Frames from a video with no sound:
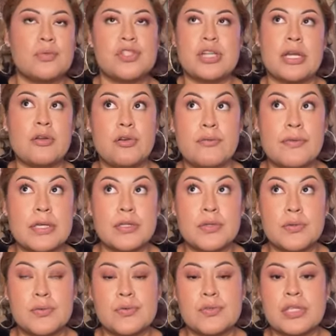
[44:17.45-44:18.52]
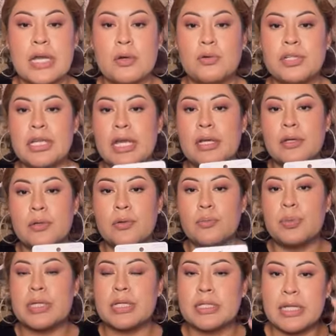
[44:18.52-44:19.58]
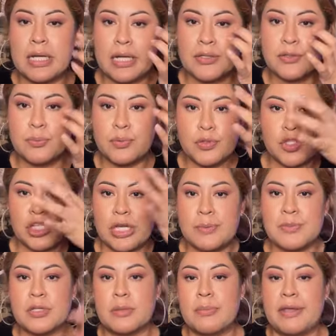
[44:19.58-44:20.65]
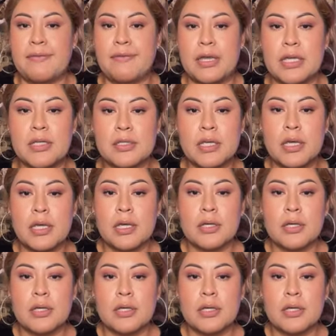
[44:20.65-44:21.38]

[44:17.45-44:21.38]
which I don't even use, I only get glue because I like to put gems on my face.